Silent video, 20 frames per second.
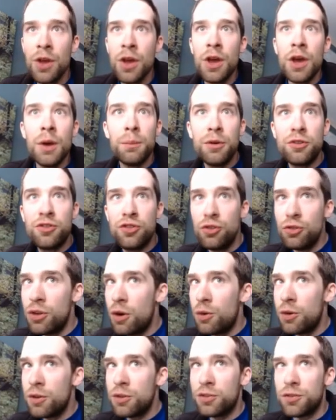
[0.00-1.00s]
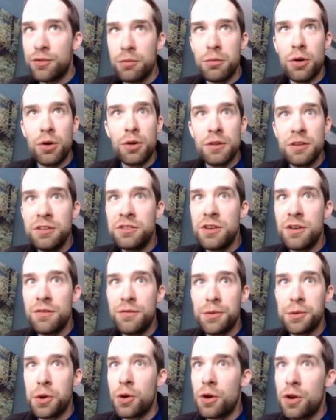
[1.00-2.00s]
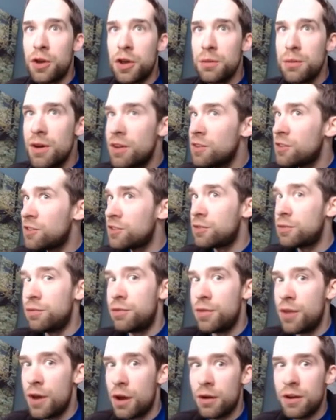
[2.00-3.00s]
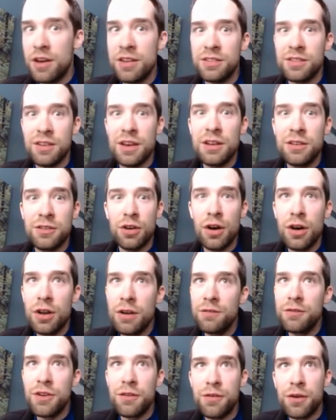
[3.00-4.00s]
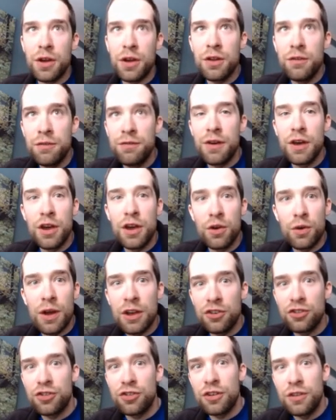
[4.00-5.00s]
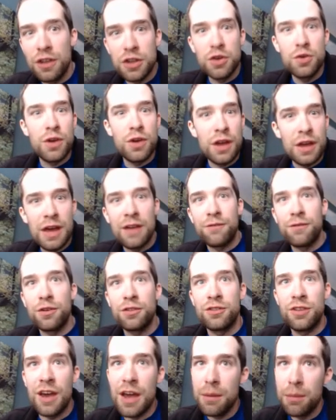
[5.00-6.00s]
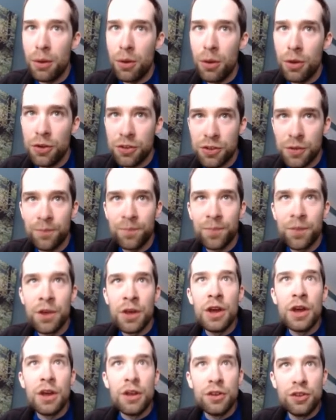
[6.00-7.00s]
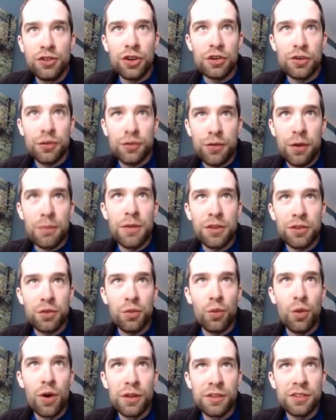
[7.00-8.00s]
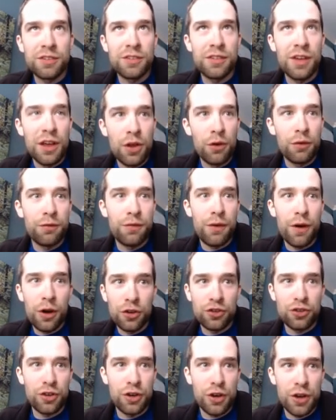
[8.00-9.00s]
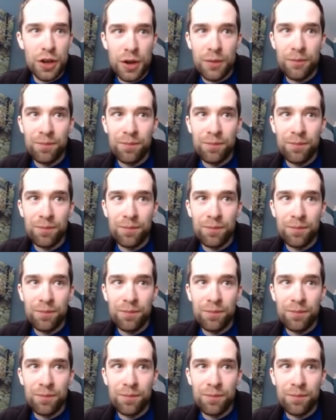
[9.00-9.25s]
But you notice from all these different arguments, there is a ton of different configuration that you can get for tables just from this one single function.